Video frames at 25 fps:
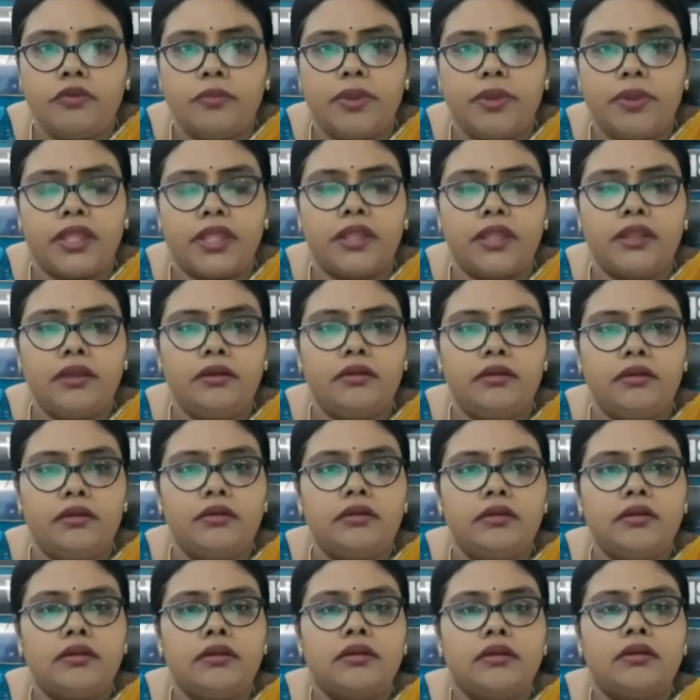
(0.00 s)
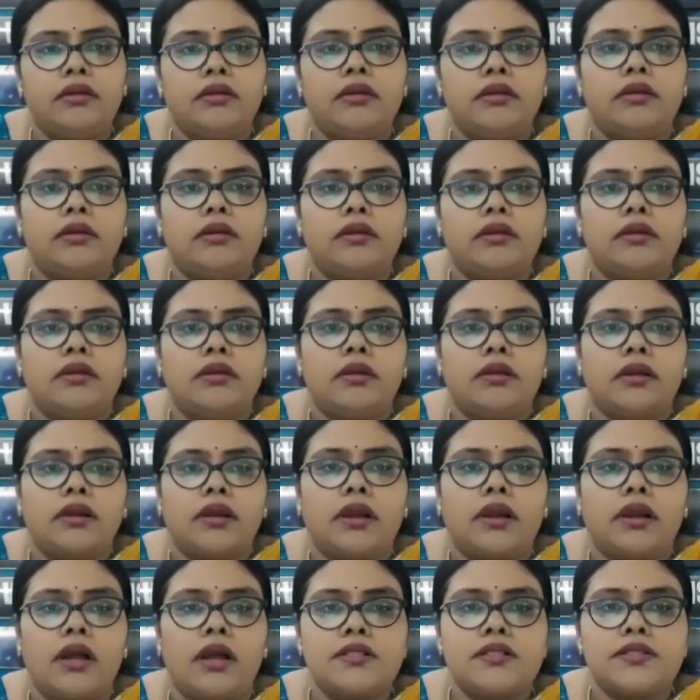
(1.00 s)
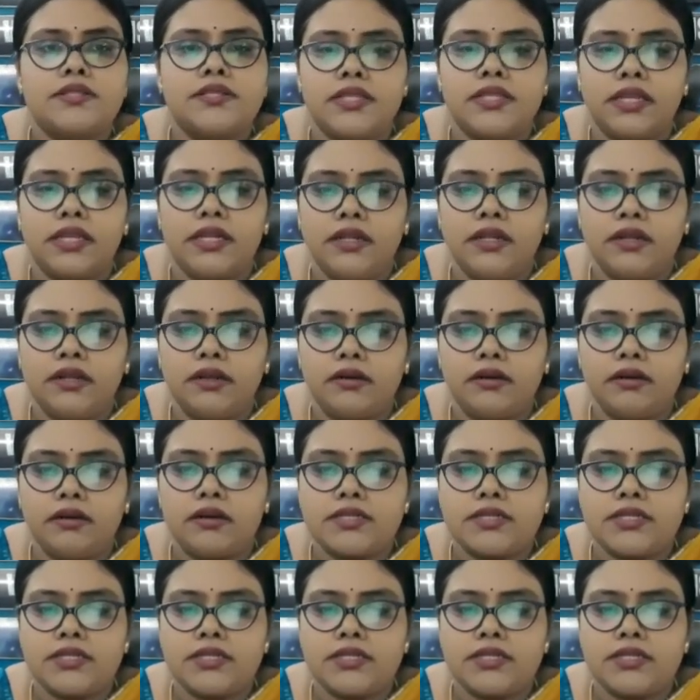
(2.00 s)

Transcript: begin? Consider a